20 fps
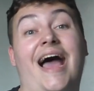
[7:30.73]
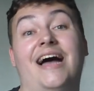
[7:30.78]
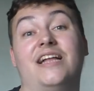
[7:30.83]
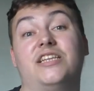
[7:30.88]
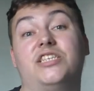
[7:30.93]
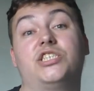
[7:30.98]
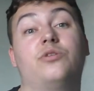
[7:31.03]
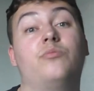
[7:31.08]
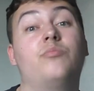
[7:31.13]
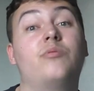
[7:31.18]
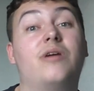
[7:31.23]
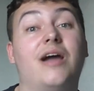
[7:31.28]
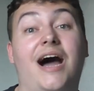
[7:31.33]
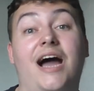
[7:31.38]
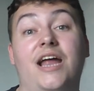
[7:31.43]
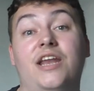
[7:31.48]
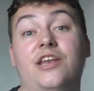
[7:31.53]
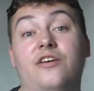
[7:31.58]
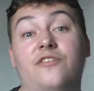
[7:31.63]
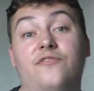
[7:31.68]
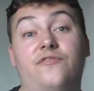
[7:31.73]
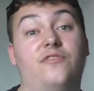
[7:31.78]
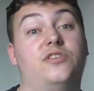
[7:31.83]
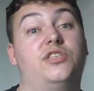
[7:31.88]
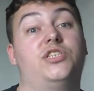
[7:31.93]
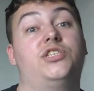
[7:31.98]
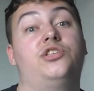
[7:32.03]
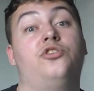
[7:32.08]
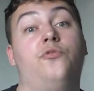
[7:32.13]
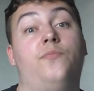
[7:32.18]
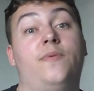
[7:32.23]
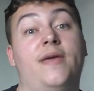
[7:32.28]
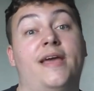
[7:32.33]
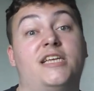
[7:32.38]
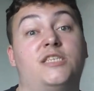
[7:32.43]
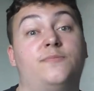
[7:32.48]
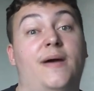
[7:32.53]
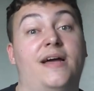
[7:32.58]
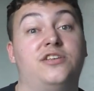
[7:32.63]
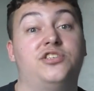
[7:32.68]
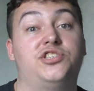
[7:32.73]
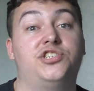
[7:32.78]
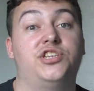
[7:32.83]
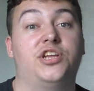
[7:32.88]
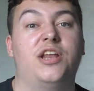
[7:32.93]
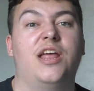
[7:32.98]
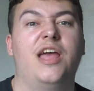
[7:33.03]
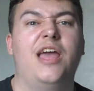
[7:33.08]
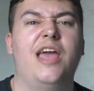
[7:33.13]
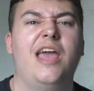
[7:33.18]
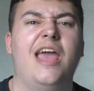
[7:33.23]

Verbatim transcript: at some kind of Snoopy expansion